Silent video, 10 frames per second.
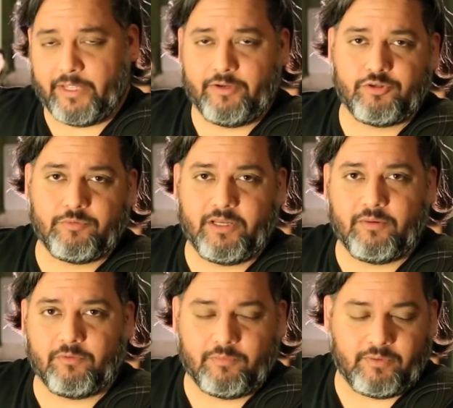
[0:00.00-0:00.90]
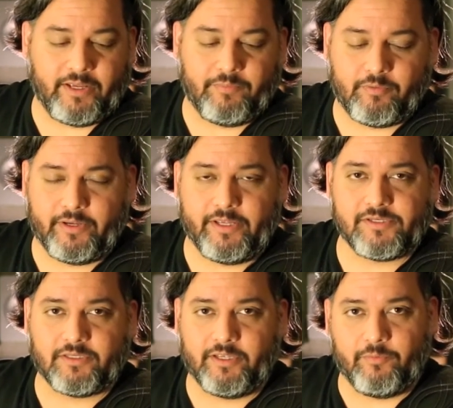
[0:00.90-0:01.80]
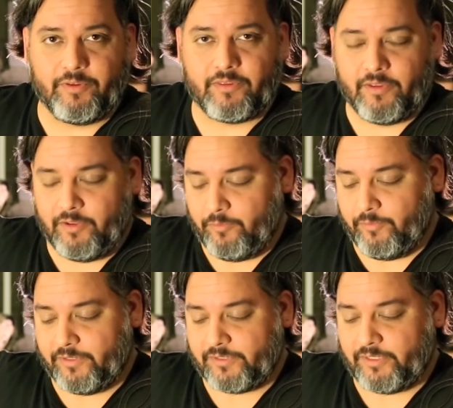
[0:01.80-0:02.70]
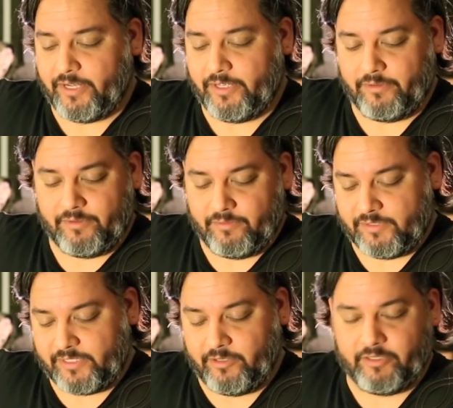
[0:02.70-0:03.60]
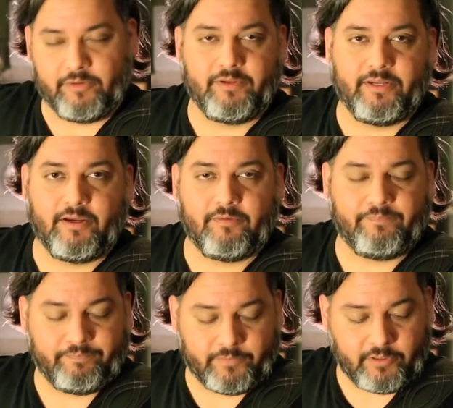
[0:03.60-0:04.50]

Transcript: And you should be able to play pretty easily with the slide, the scale up and down.